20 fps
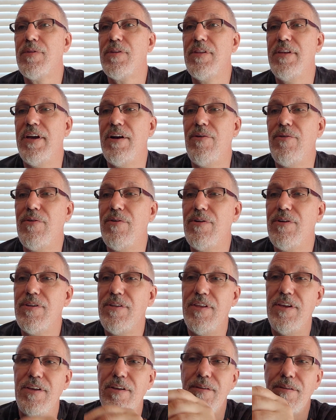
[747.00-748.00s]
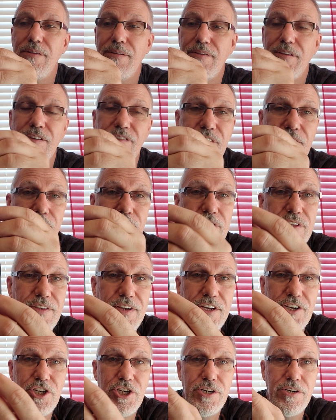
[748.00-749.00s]
Now, it does have a
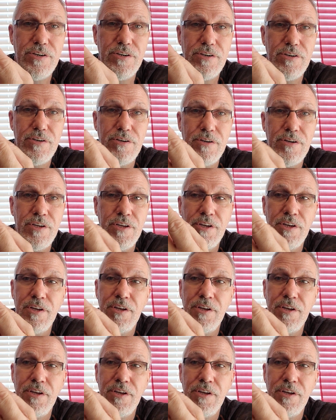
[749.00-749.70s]
tension